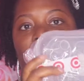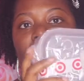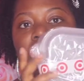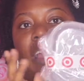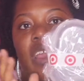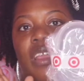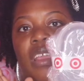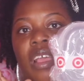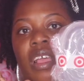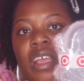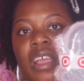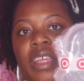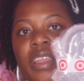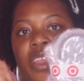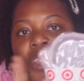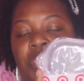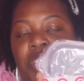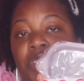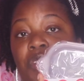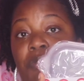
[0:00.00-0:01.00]
I
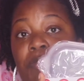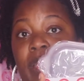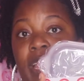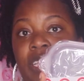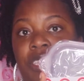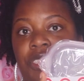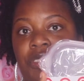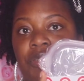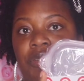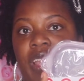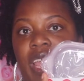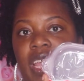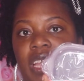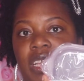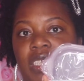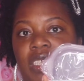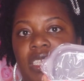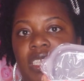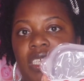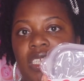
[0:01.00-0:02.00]
got new pencil
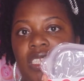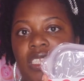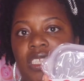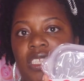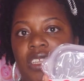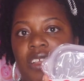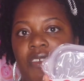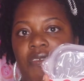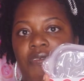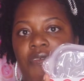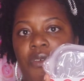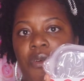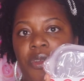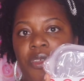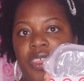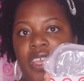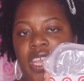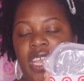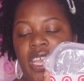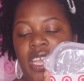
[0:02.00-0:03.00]
cases for
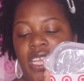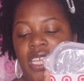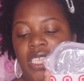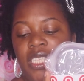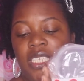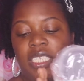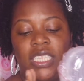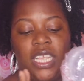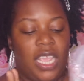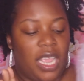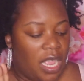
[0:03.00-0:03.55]
the kids.